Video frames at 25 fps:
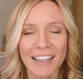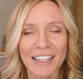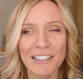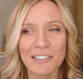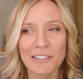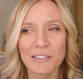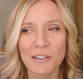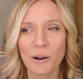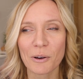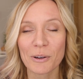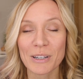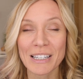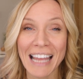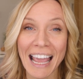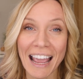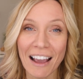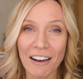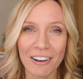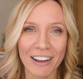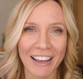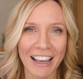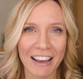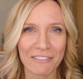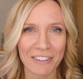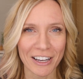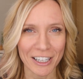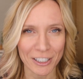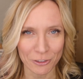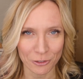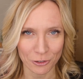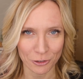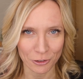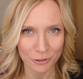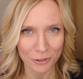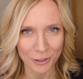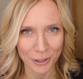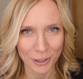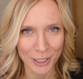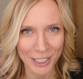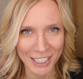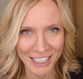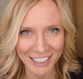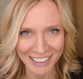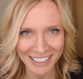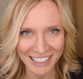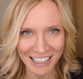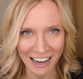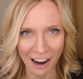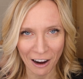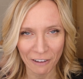So now I have extra screws
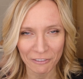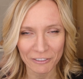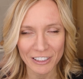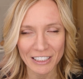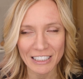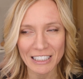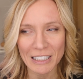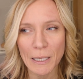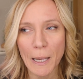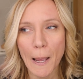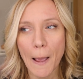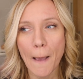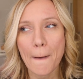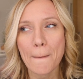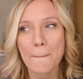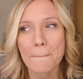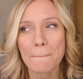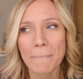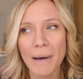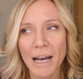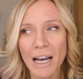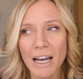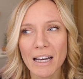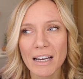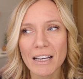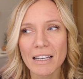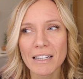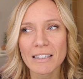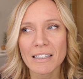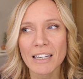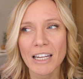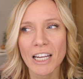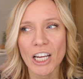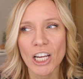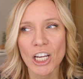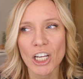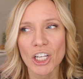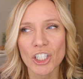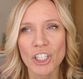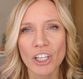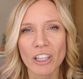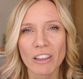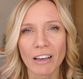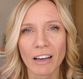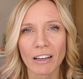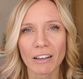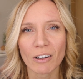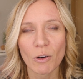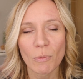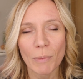in the office. But she
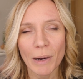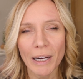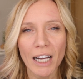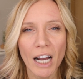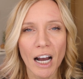thought, oh my